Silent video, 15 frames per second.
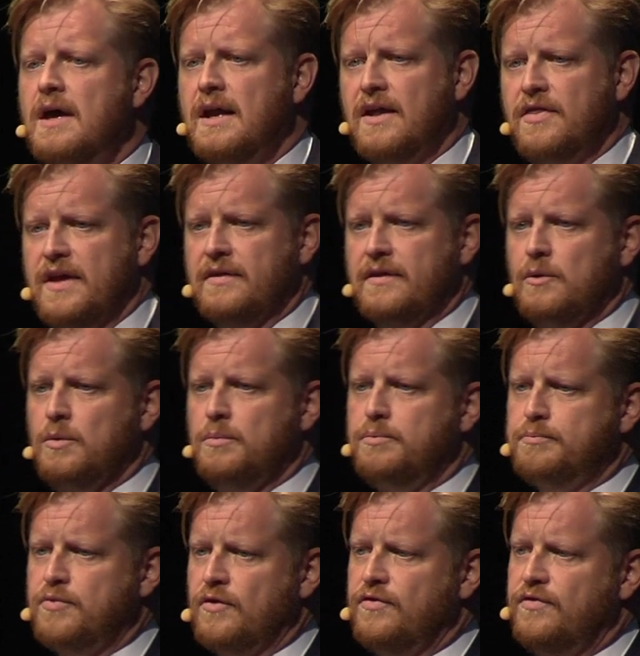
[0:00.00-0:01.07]
And I think that will
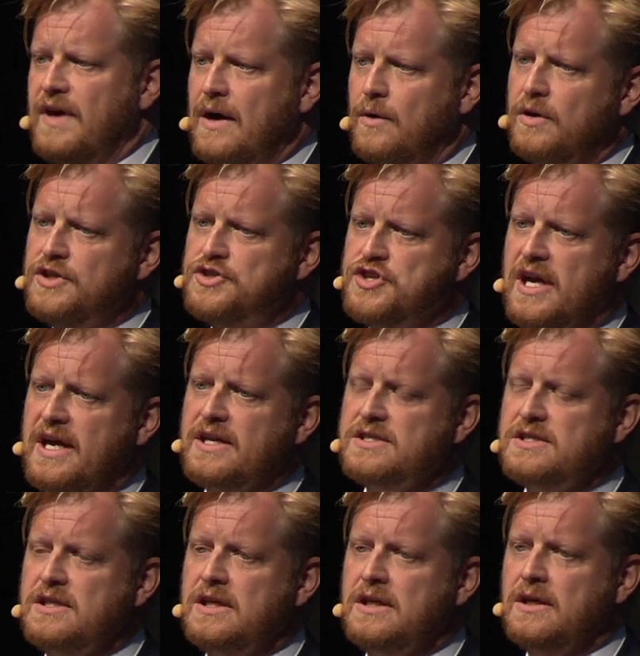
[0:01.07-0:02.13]
profoundly
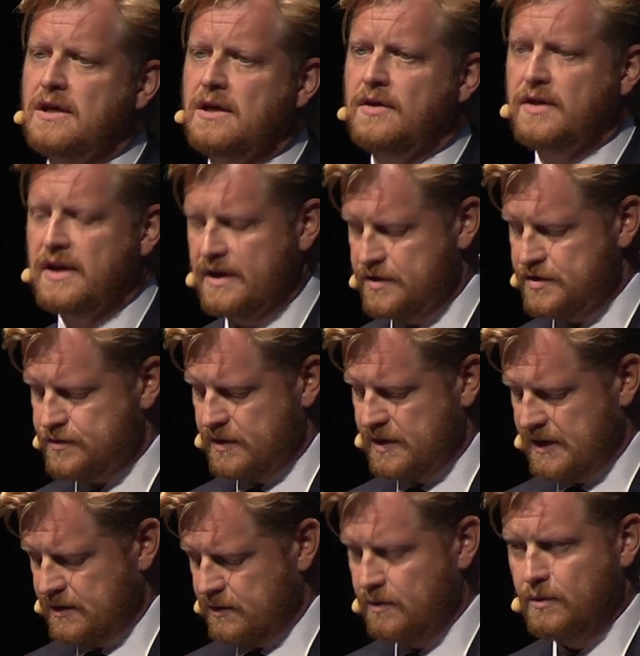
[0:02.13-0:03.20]
change the
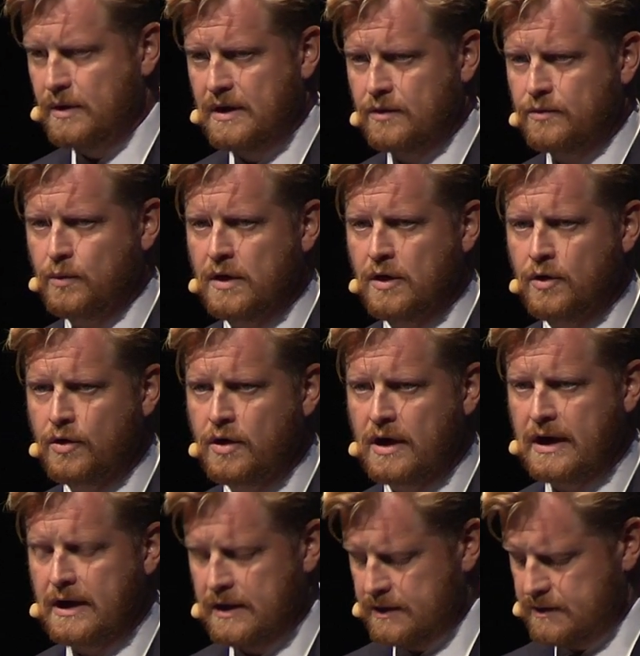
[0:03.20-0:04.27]
industry as we're
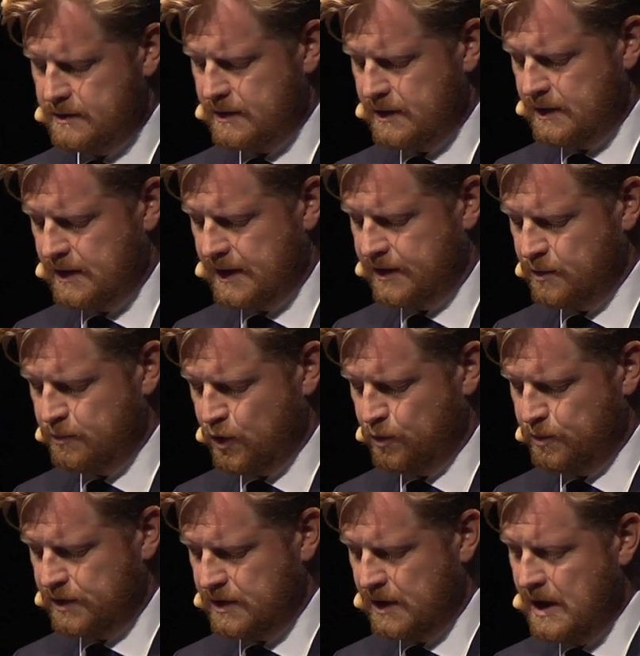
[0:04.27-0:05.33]
looking at it at the
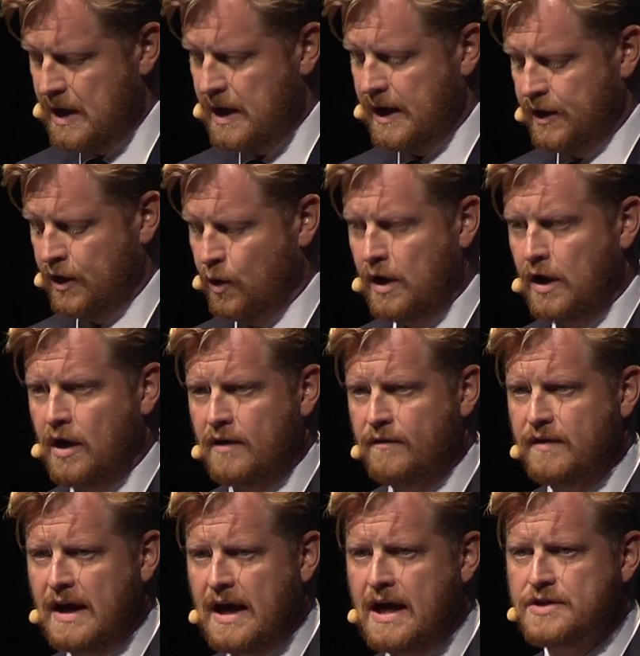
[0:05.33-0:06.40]
moment. I know a lot
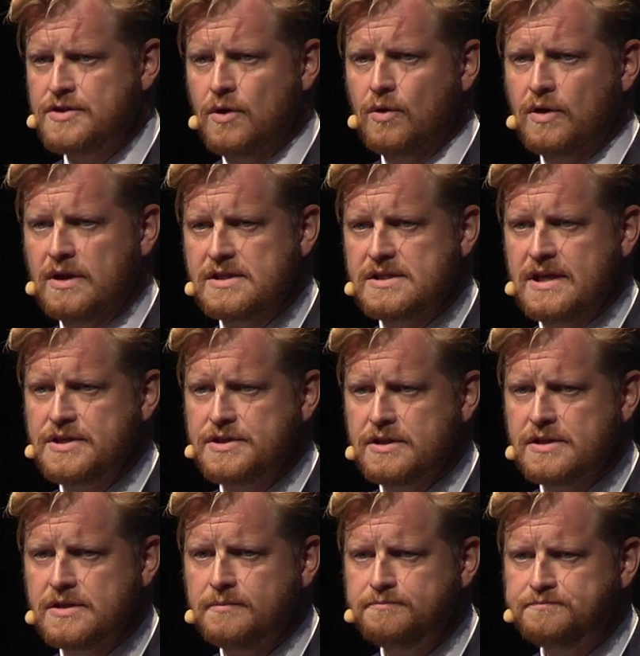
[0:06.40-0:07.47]
of large
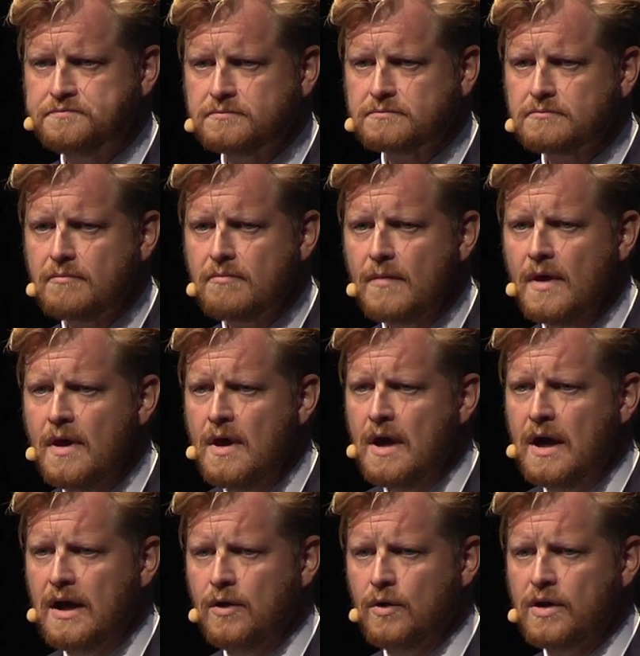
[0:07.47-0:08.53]
organizations
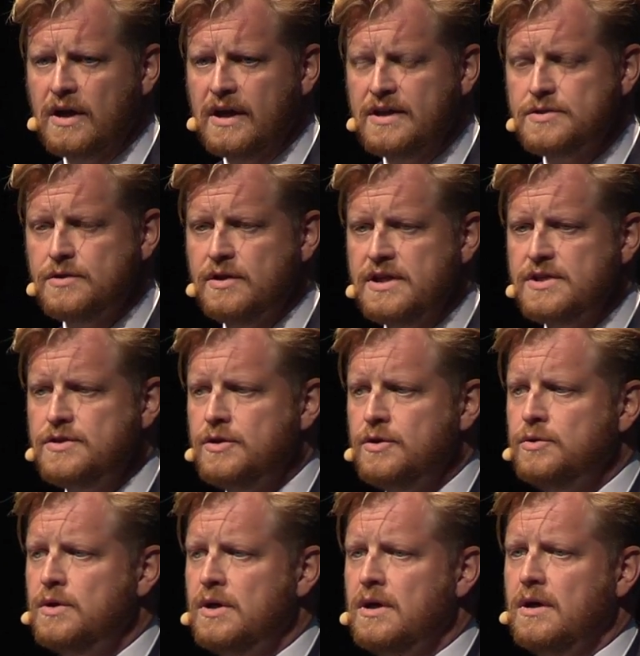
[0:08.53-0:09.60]
are looking into these
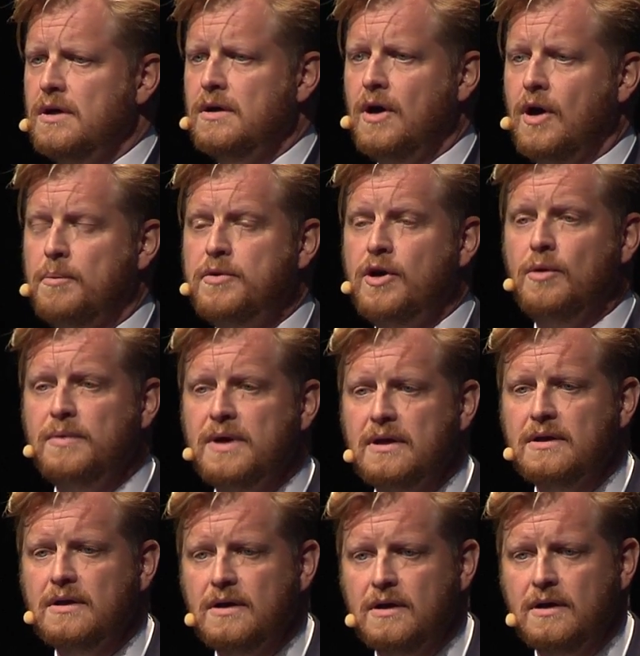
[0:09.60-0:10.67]
new
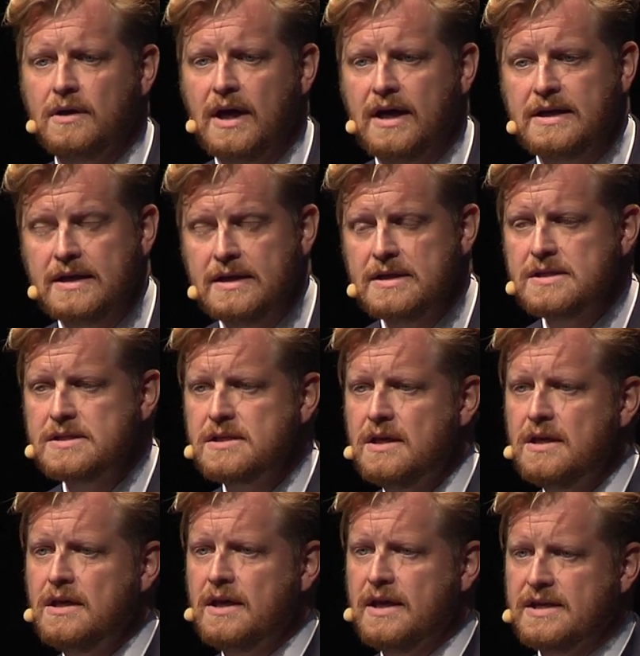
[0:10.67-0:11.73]
upcoming ideas
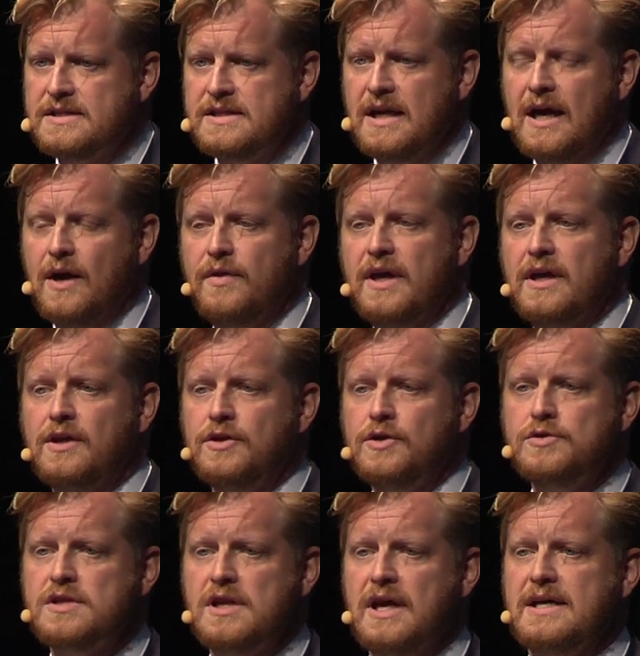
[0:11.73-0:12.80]
and see how they can
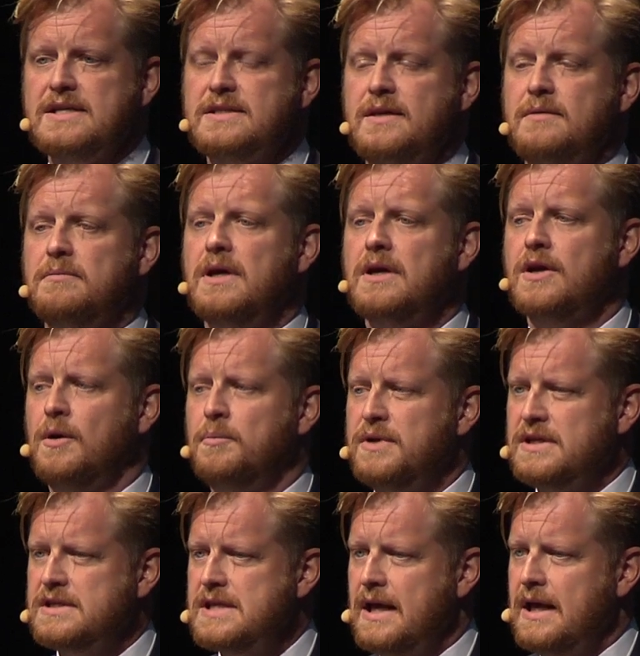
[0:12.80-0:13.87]
utilize them.
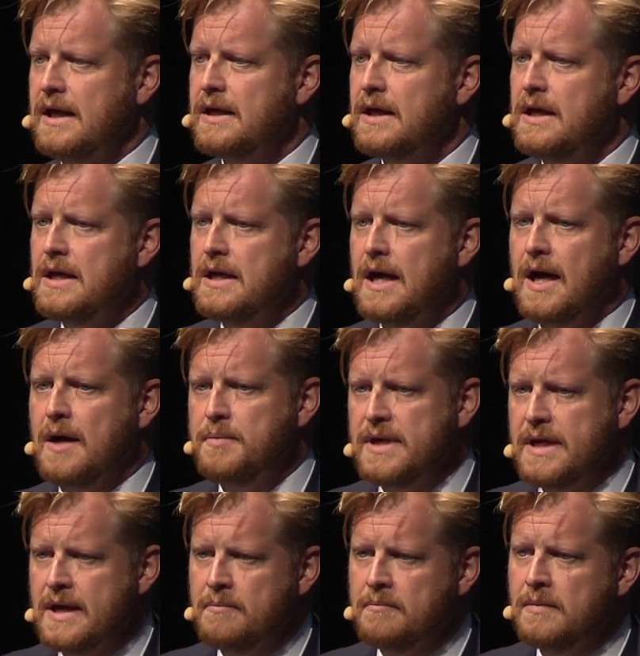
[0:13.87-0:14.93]
Companies like
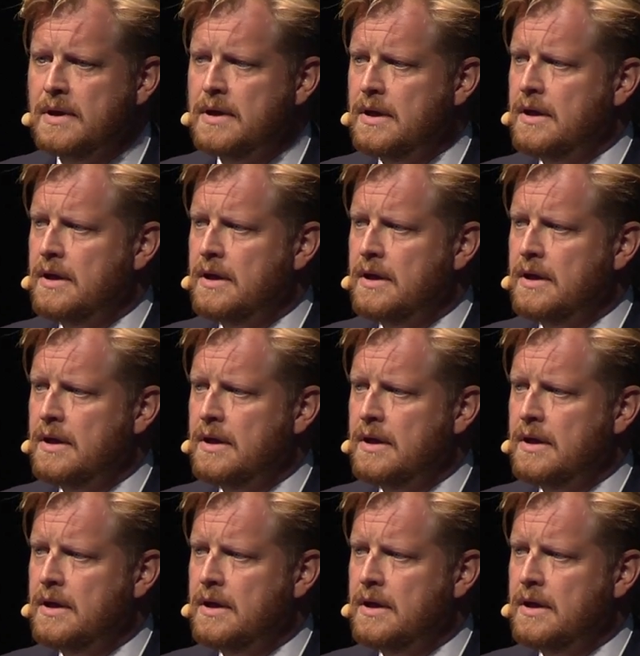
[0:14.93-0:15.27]
IBM